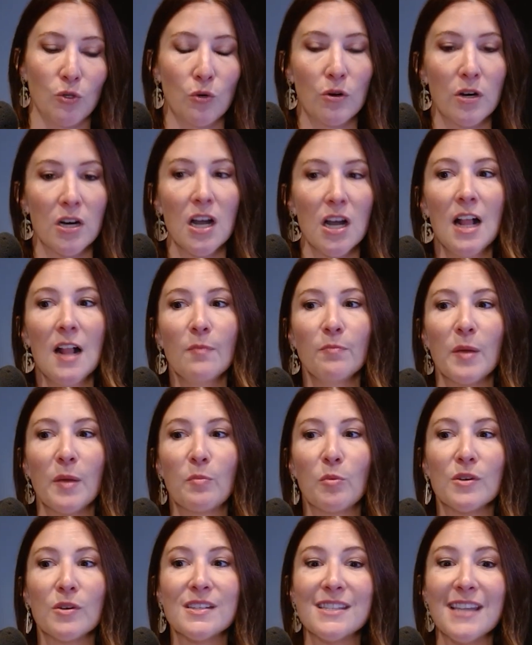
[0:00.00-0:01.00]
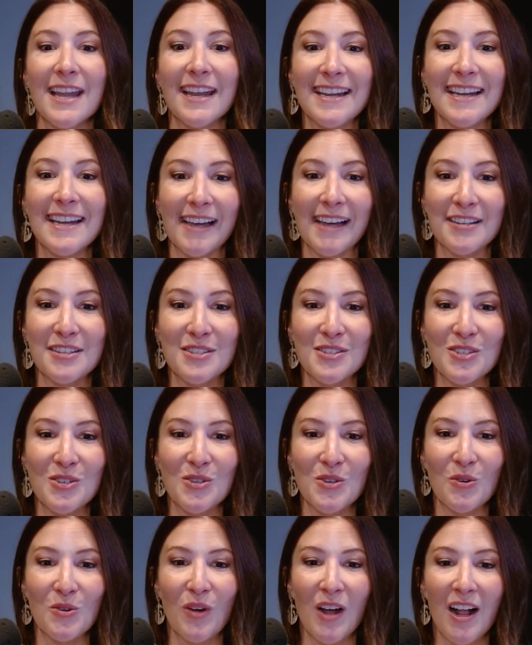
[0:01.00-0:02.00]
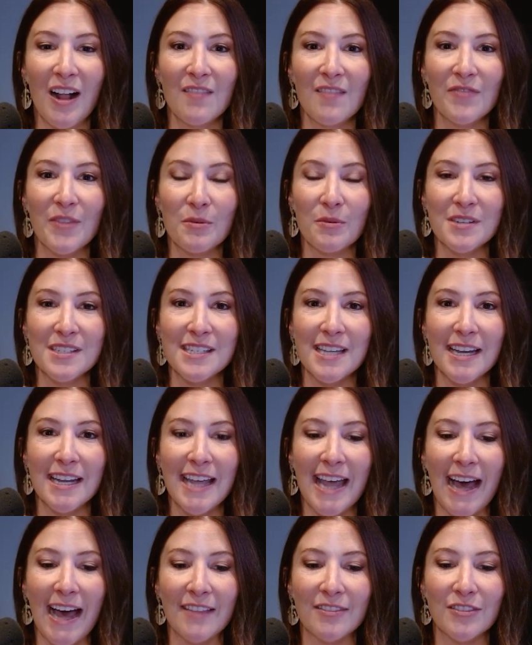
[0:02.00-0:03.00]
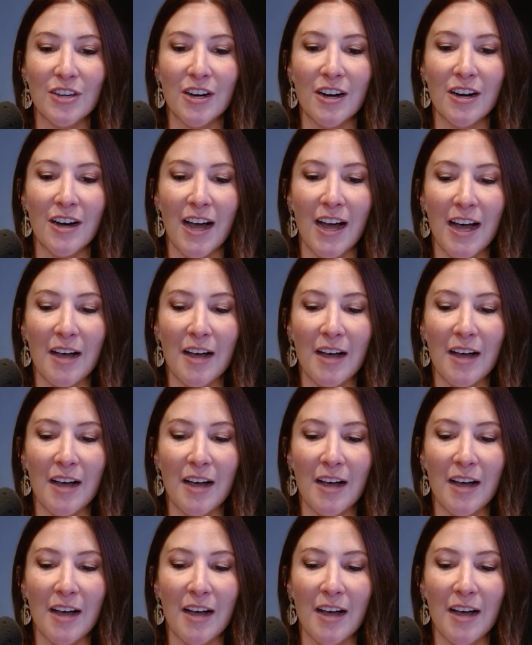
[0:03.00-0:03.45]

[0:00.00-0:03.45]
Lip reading: Or people were sitting they were sitting at their